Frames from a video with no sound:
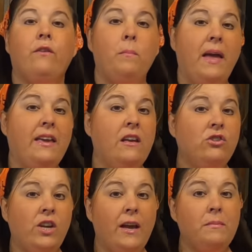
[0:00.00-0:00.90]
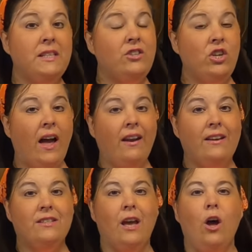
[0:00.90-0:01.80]
we're making jams and
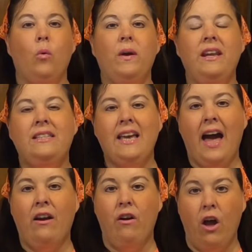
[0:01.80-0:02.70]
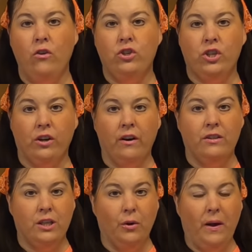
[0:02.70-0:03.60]
jellies. We need to add our own sugar
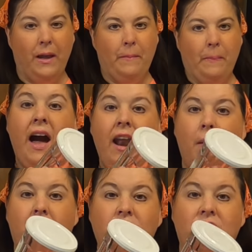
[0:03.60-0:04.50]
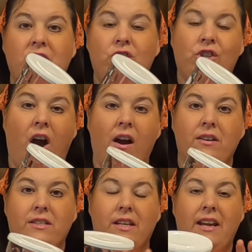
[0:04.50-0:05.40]
to it. We got a bunch of these jars.